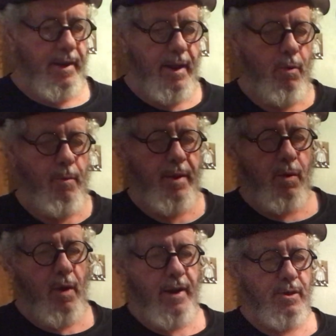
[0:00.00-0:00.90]
and they won't be
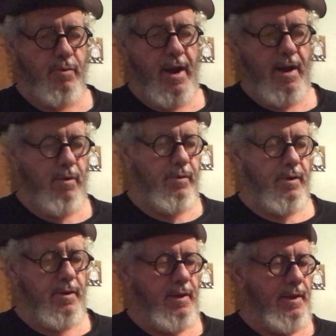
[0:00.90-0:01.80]
quite as round
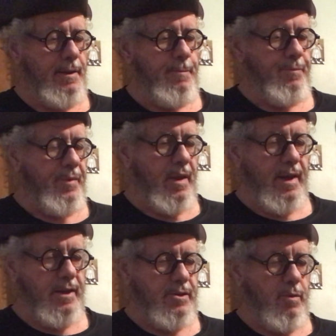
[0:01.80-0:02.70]

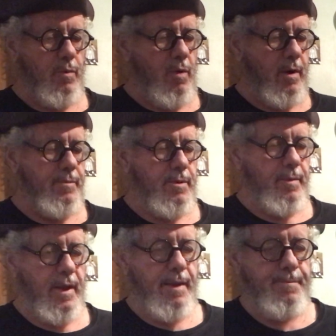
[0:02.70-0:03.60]
as you would want them to
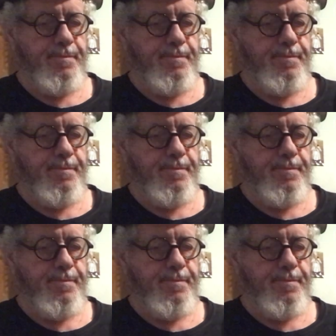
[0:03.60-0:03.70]
be.